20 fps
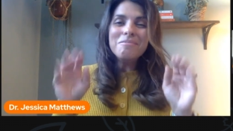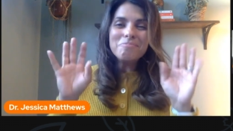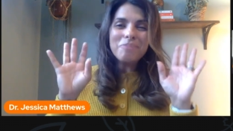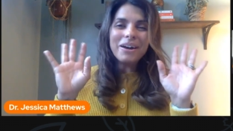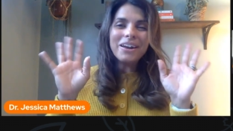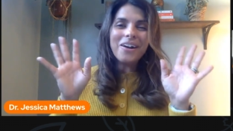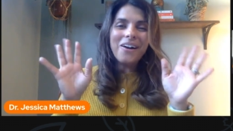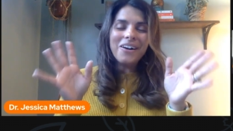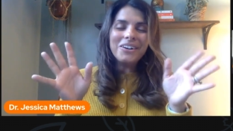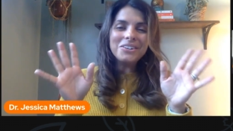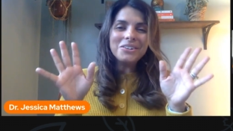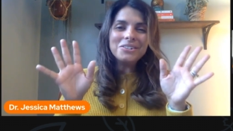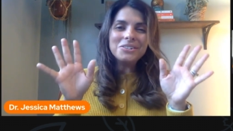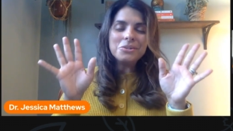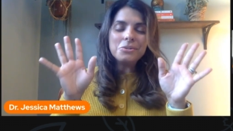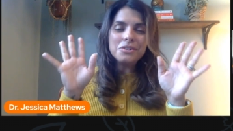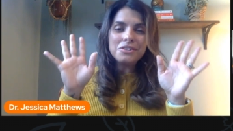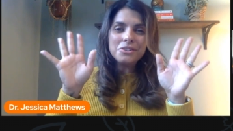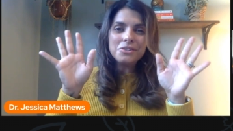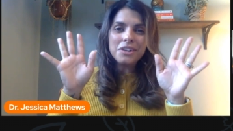But all you'll
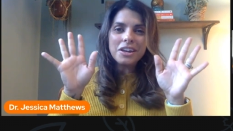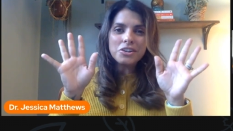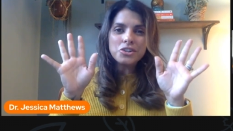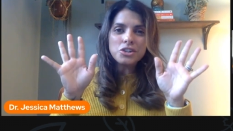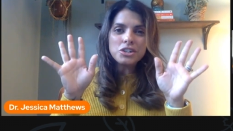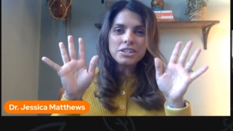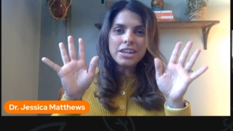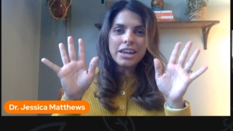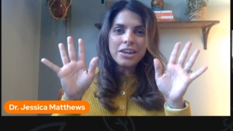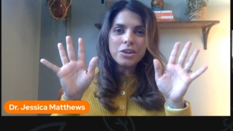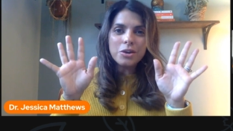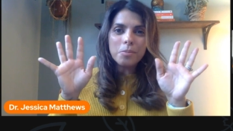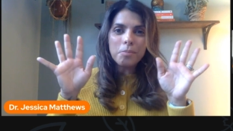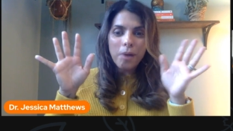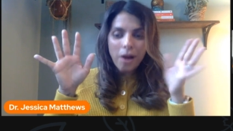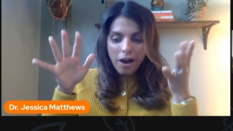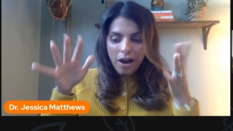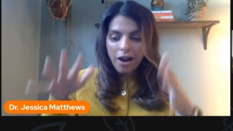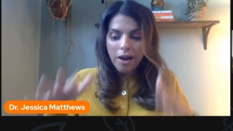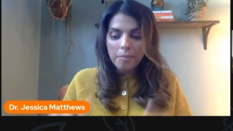do is you'll actually take your
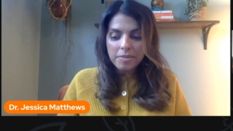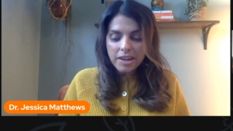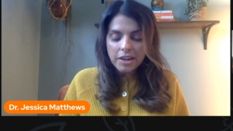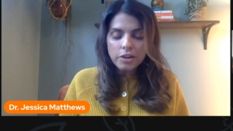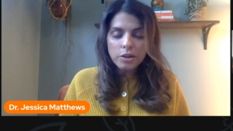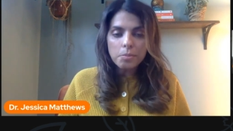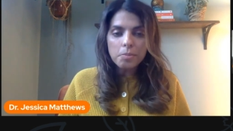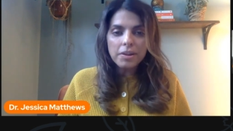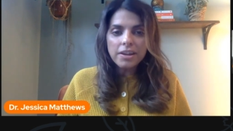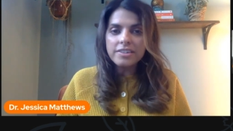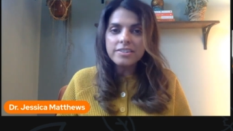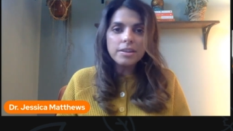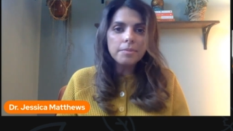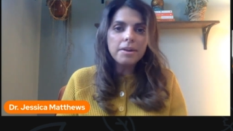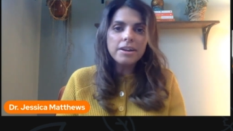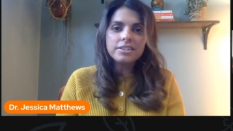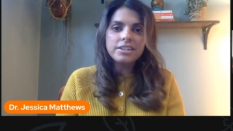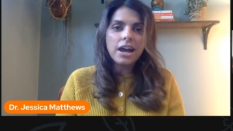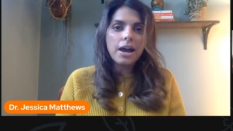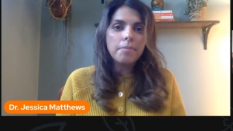palms and you'll place them
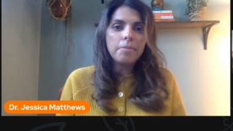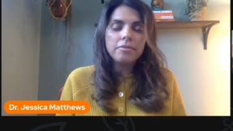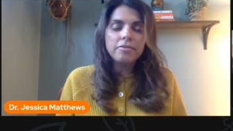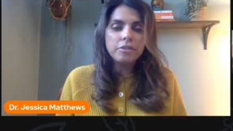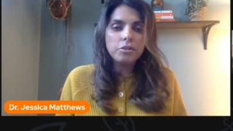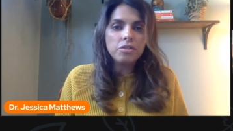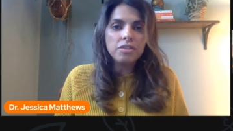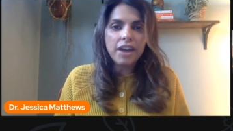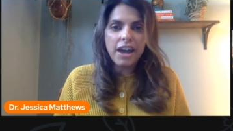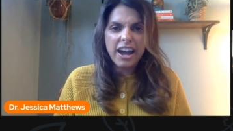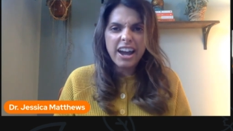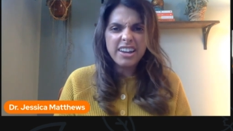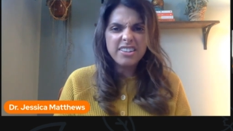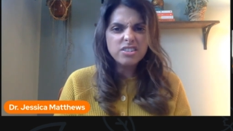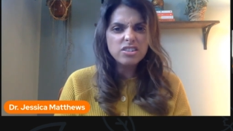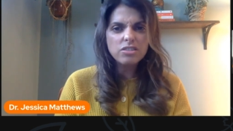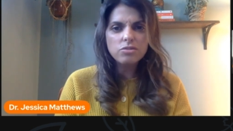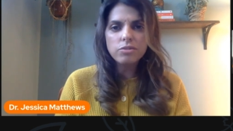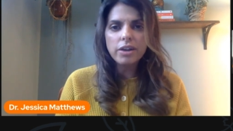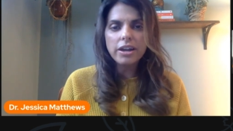on top of your thighs,
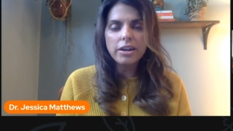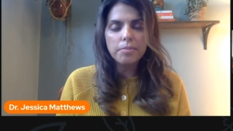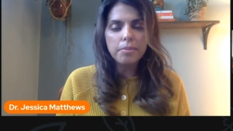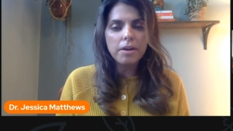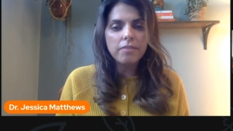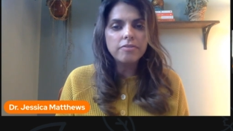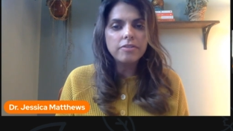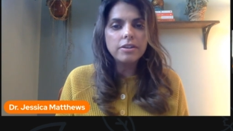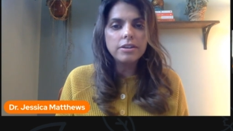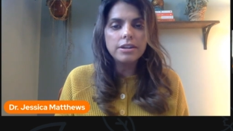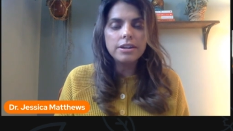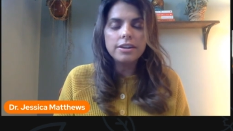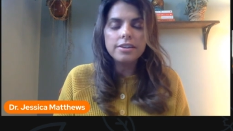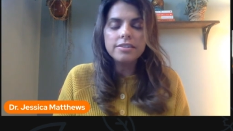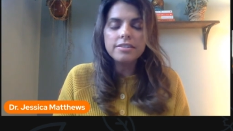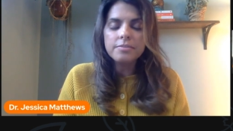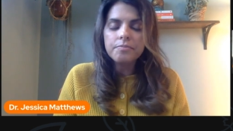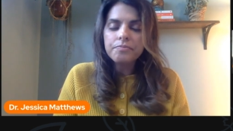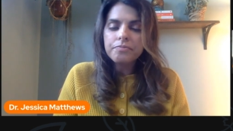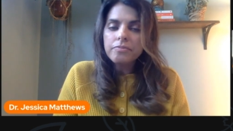just right above the knees.